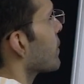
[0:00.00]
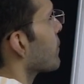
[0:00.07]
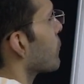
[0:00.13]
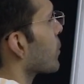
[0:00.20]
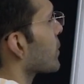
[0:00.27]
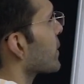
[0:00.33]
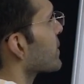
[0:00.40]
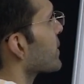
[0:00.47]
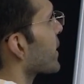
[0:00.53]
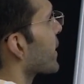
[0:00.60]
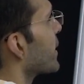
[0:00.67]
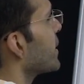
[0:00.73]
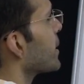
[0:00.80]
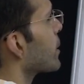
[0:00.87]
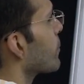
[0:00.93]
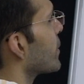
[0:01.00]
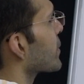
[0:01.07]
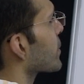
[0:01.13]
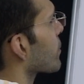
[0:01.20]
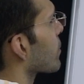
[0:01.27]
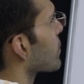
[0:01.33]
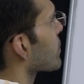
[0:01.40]
For the second
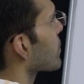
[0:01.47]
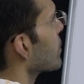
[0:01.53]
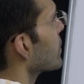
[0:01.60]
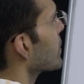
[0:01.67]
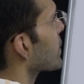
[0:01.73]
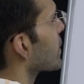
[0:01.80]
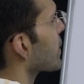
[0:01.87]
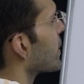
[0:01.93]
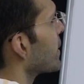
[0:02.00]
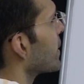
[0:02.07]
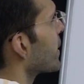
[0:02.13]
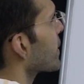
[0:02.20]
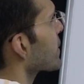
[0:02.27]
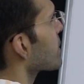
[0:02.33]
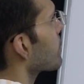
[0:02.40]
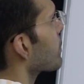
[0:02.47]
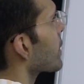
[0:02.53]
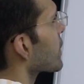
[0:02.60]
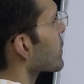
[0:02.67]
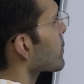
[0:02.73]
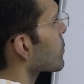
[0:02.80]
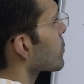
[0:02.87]
equation also, 3x
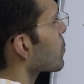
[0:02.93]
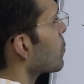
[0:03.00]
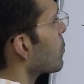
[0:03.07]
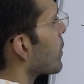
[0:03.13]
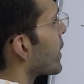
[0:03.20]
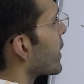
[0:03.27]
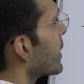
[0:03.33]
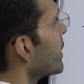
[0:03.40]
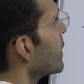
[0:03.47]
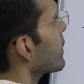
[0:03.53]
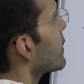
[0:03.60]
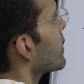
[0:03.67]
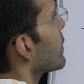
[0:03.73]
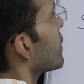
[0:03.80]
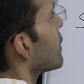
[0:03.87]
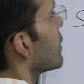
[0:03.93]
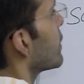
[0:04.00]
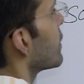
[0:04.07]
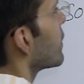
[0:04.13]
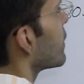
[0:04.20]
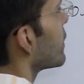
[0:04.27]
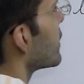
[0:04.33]
plus 2y
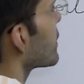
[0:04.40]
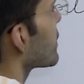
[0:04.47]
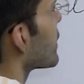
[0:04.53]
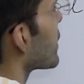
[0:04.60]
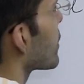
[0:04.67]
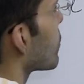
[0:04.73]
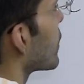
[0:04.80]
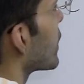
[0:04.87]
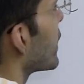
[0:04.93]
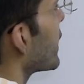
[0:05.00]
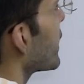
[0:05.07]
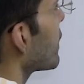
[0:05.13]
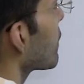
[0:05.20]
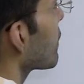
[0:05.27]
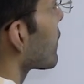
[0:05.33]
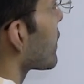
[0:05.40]
is equaling